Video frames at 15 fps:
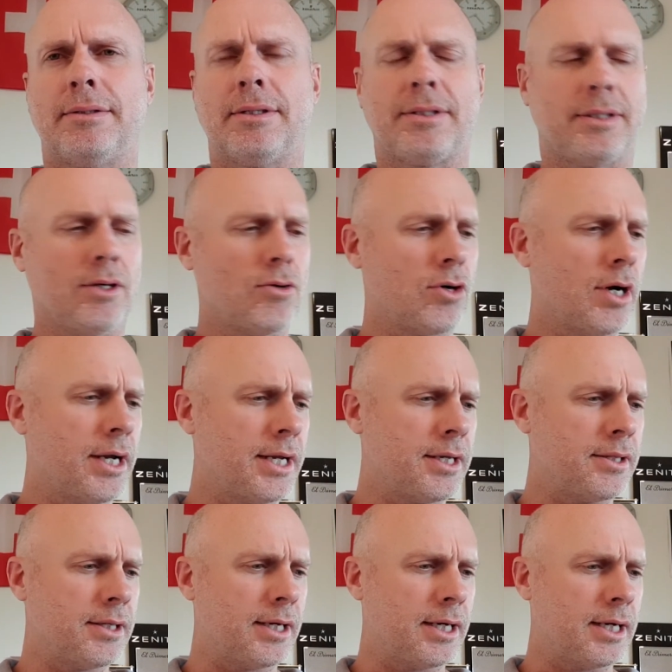The old guy
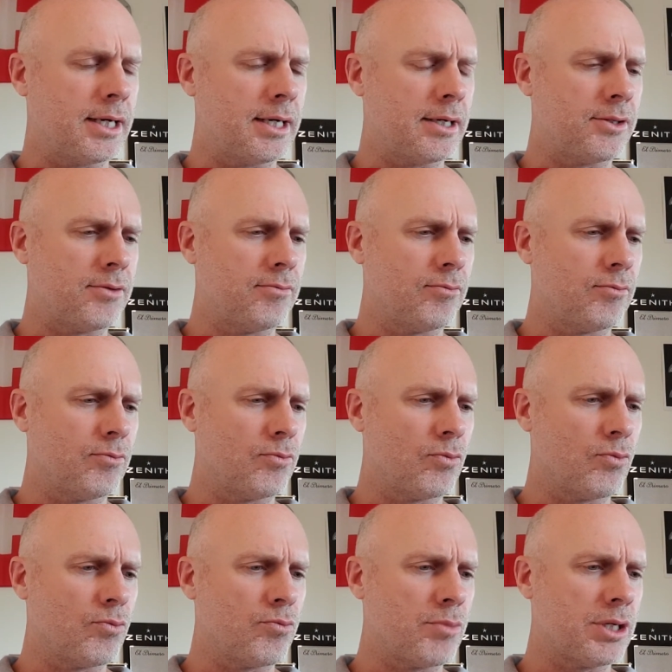in
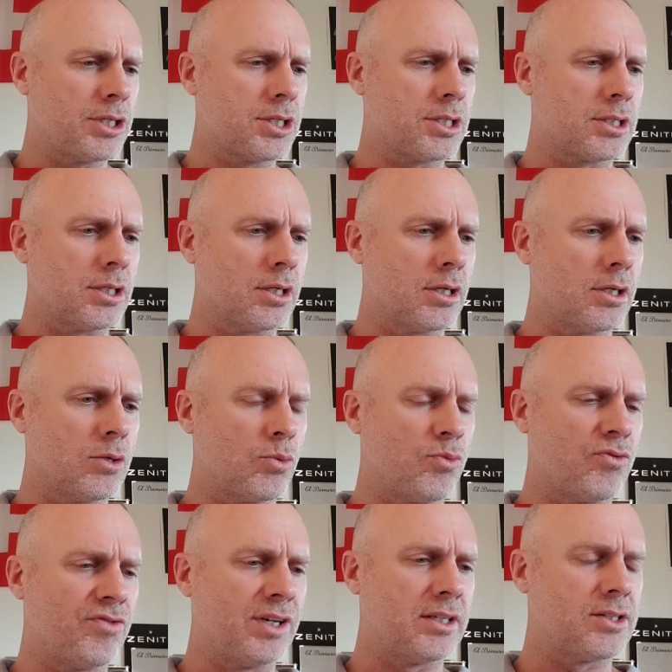Mr.
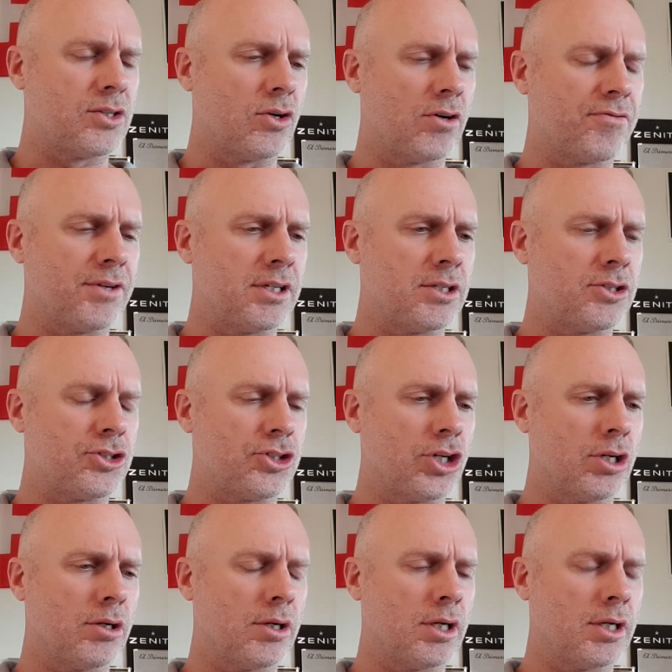Wilsdorf in
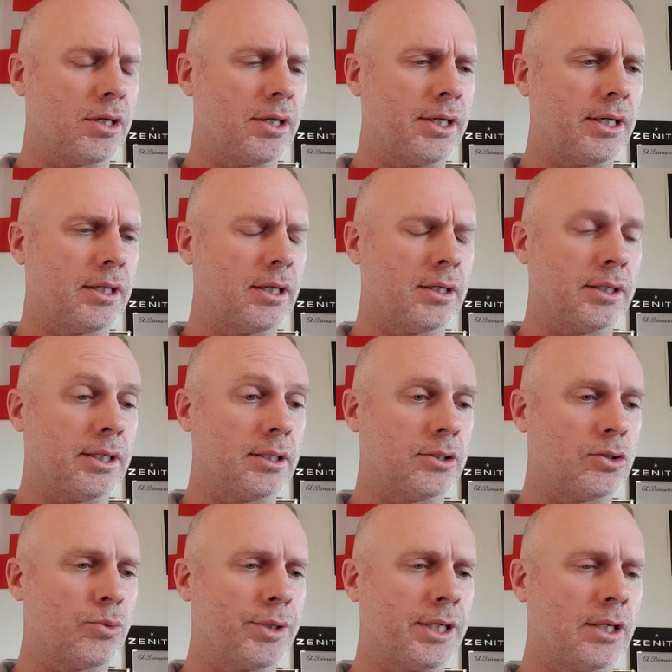
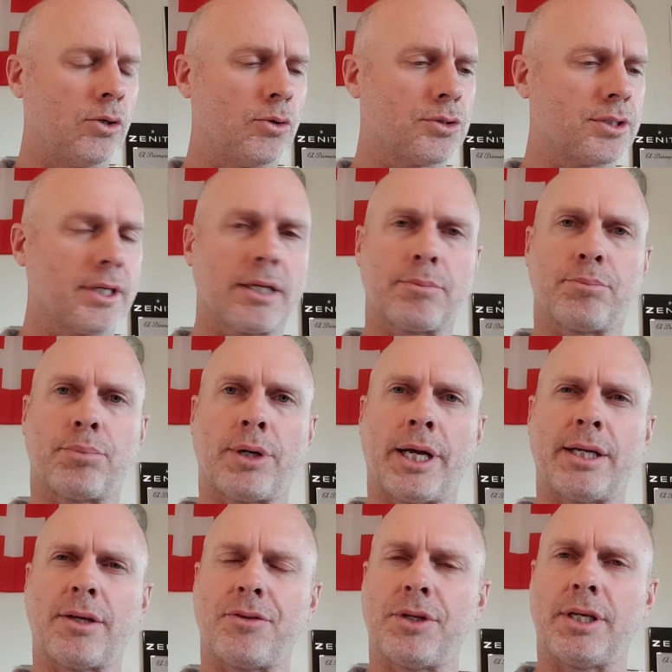England, when he launched that
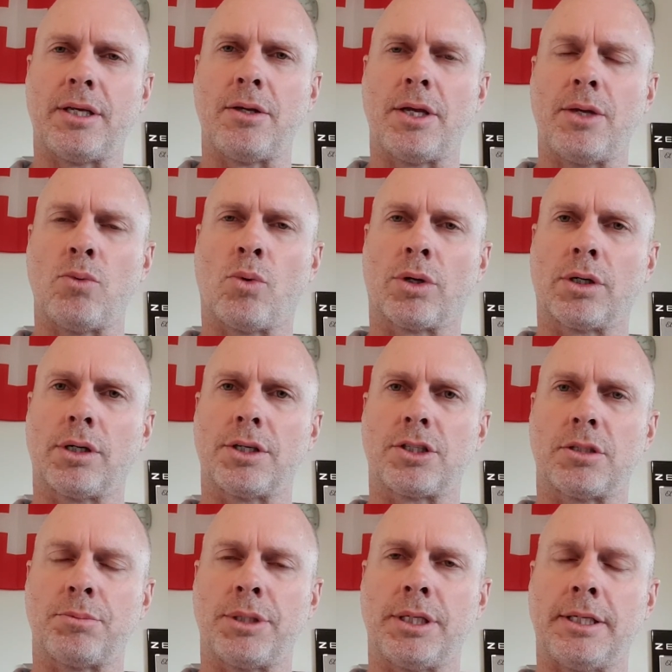brand, I think he wanted it
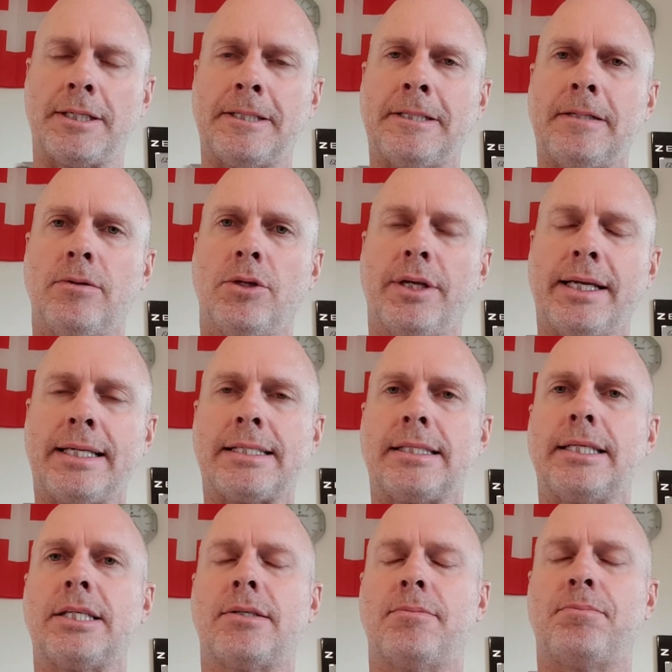to be
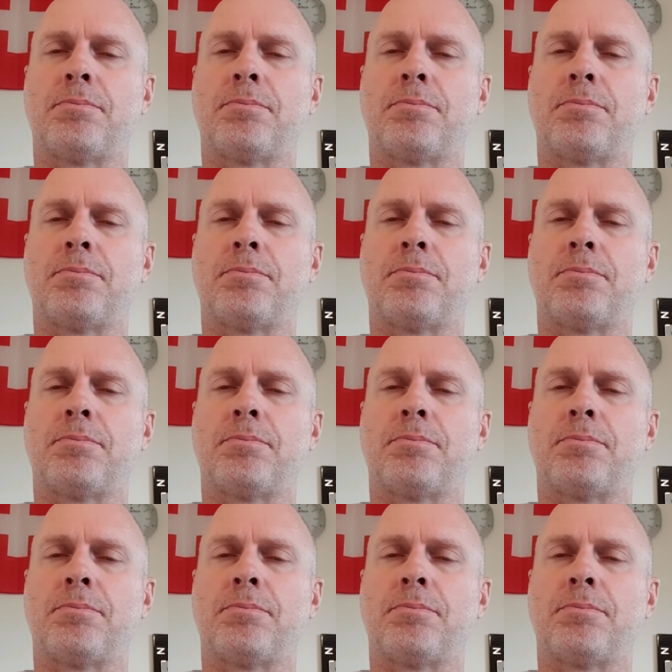easily